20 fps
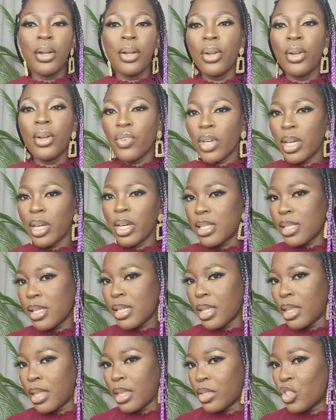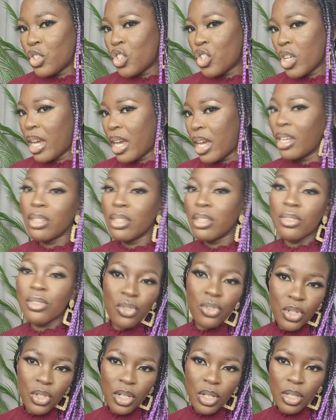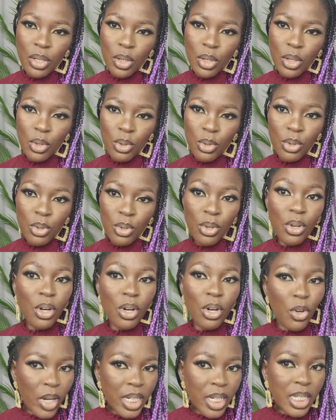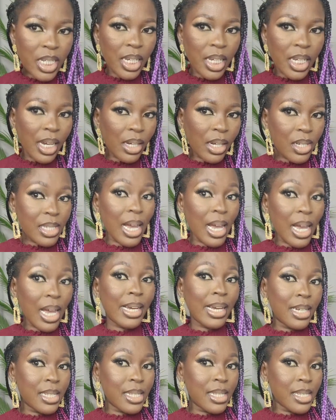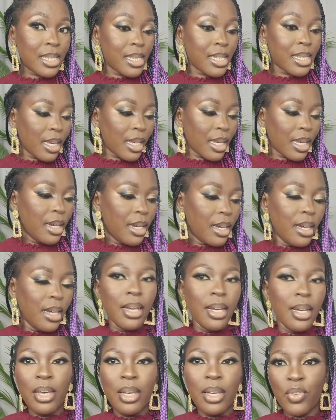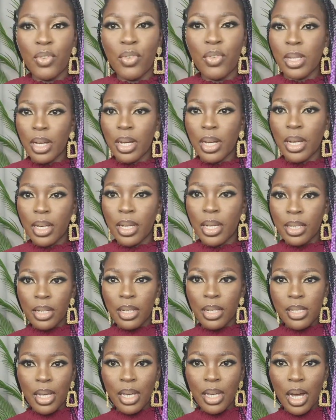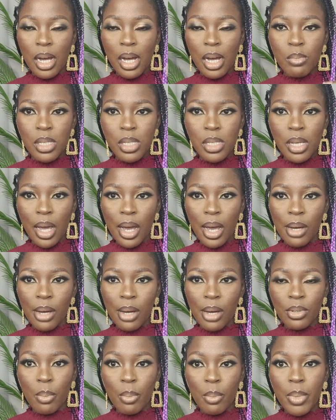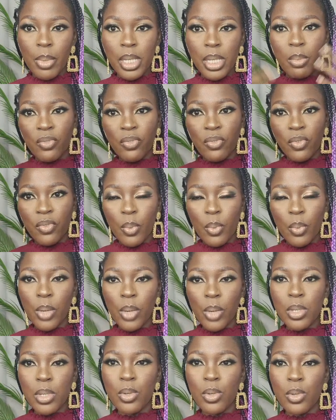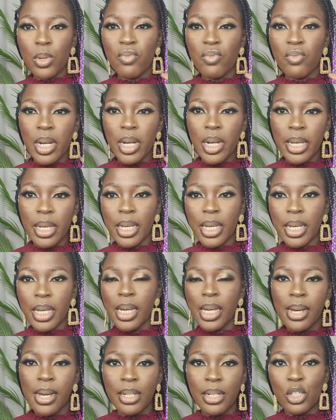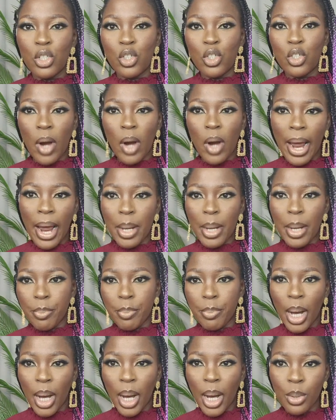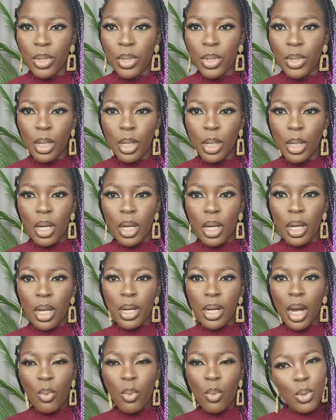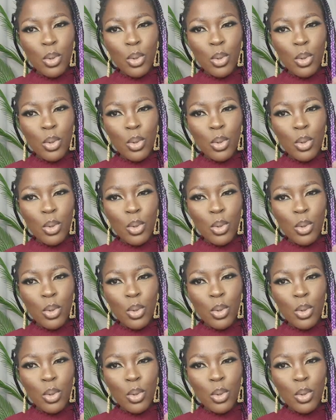if you can see the change in the look already, because I can see it. It feels like it's calmed down compared to before when it was looking really dry and powder. Now it looks